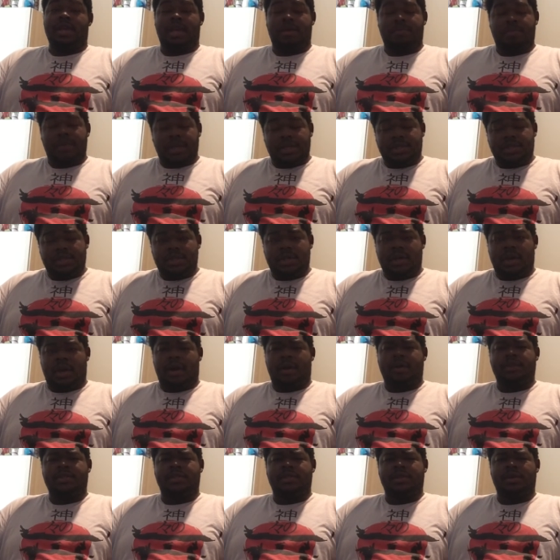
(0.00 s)
And make sure to
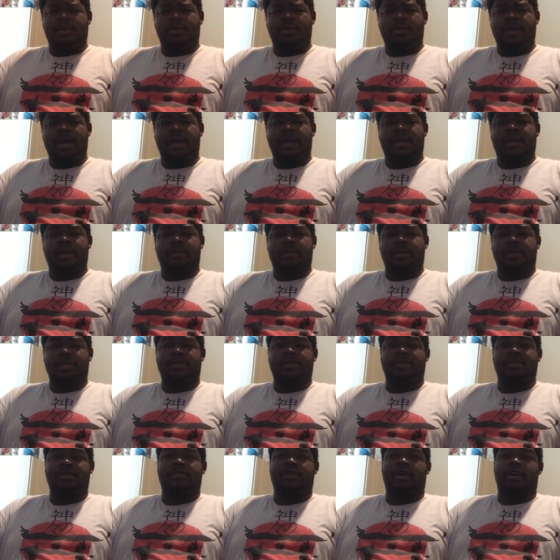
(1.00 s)
also like, comment,
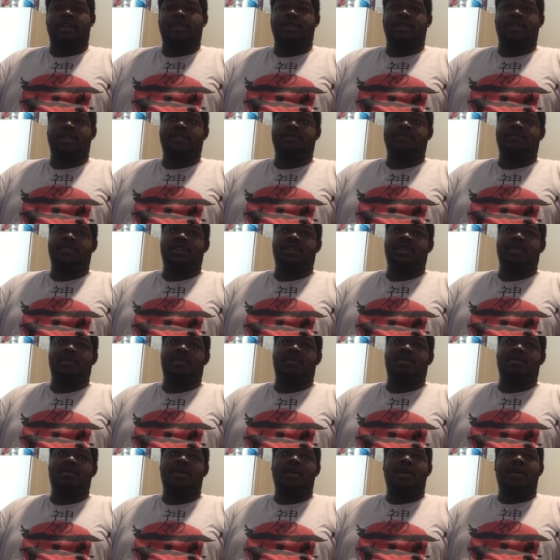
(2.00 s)
and subscribe to this
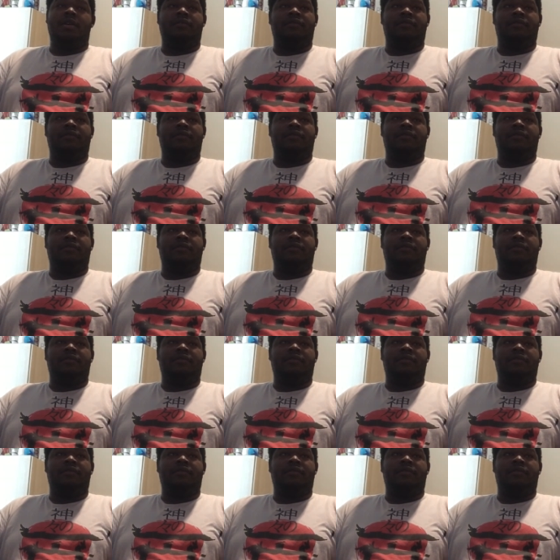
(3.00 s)
video.